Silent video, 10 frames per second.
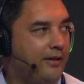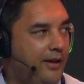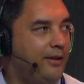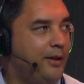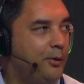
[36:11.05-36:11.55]

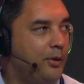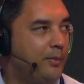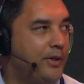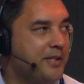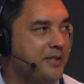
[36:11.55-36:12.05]
getting into
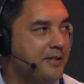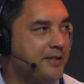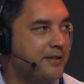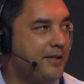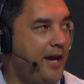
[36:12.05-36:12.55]
the
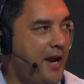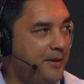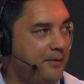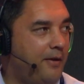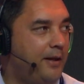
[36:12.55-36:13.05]
business,
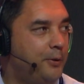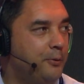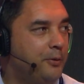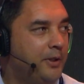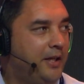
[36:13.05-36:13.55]
adding
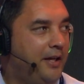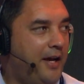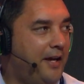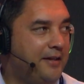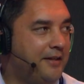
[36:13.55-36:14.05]
value,
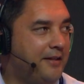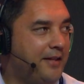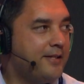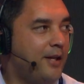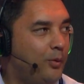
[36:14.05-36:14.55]
and
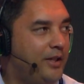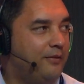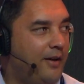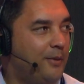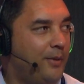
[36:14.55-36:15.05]
that's how we
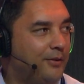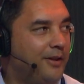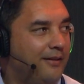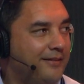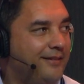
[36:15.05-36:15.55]
develop our
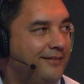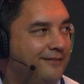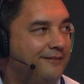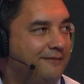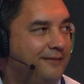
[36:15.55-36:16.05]
talent.
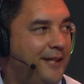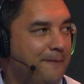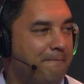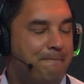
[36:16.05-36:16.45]
Yeah.